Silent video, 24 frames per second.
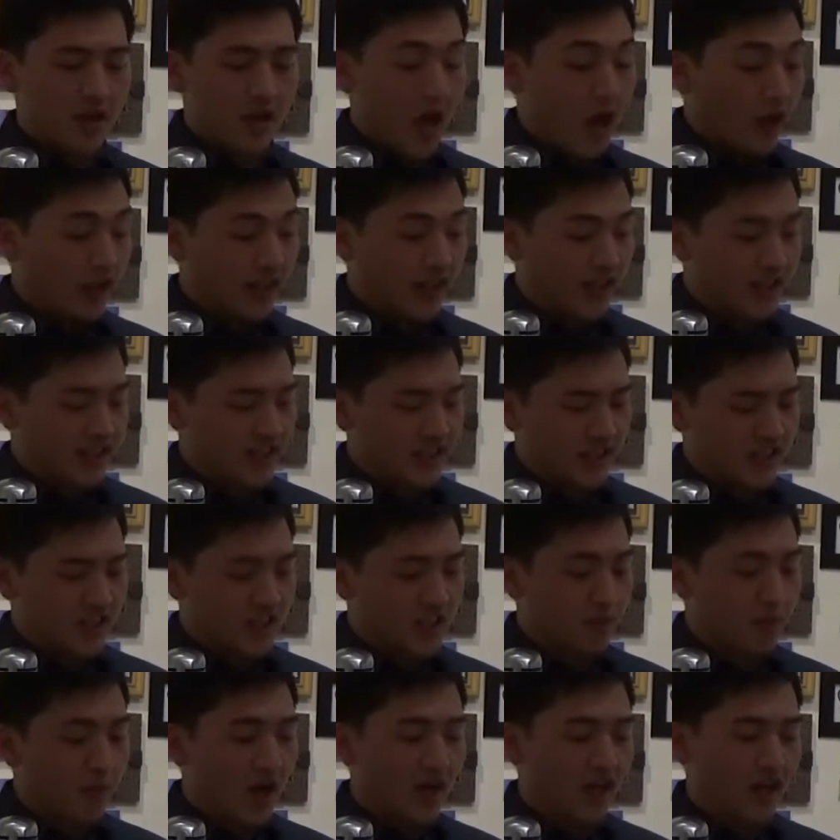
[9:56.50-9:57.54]
unless he'd
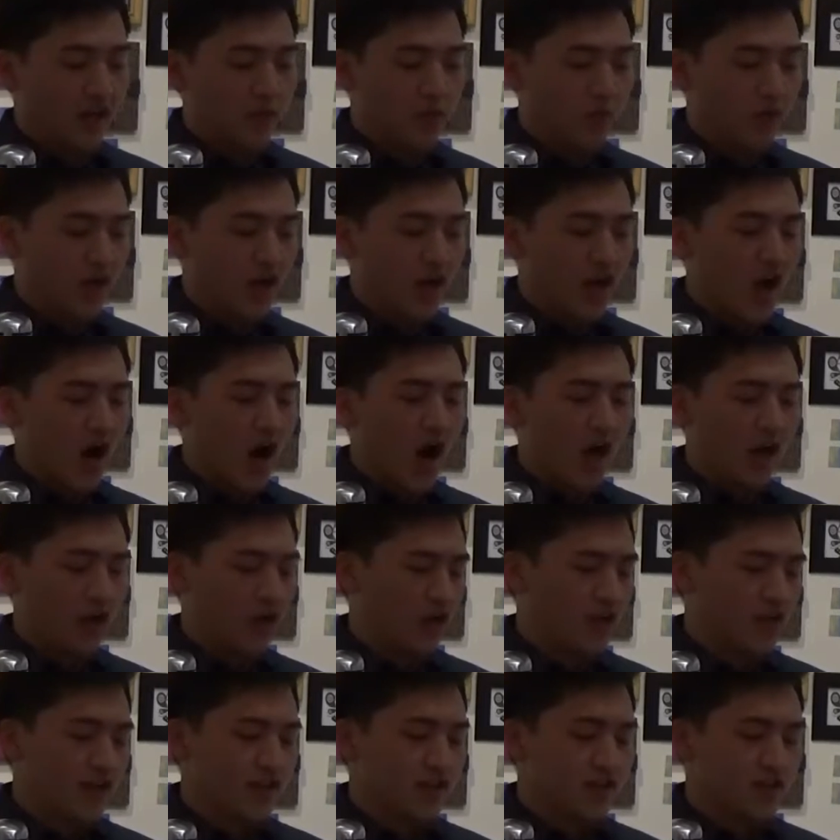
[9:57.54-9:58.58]
spotted Mui Ah
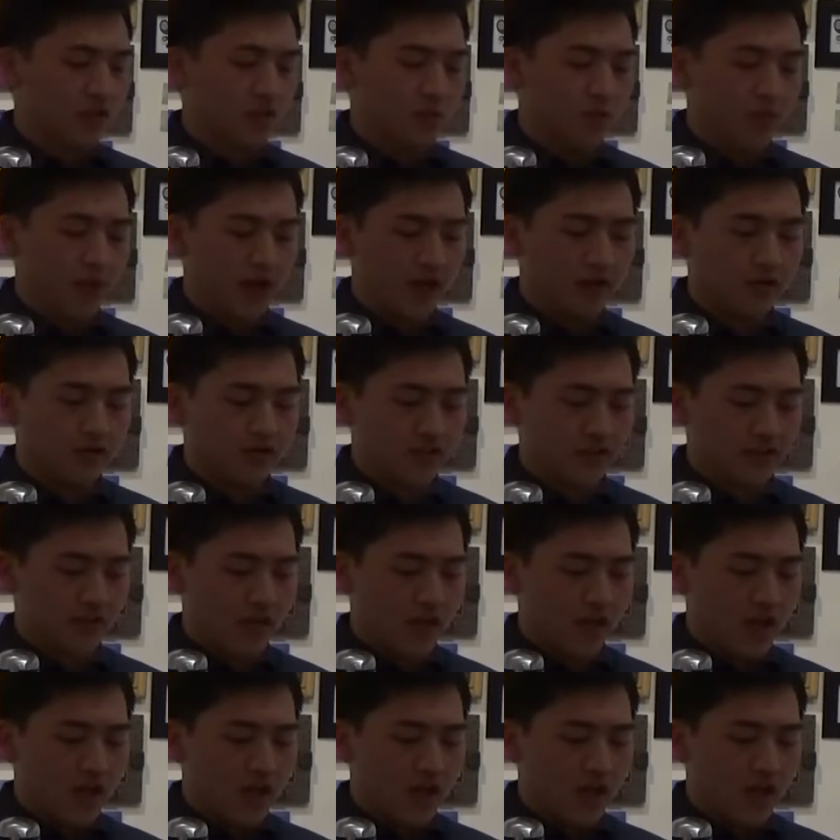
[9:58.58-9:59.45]
hurrying to the baker's and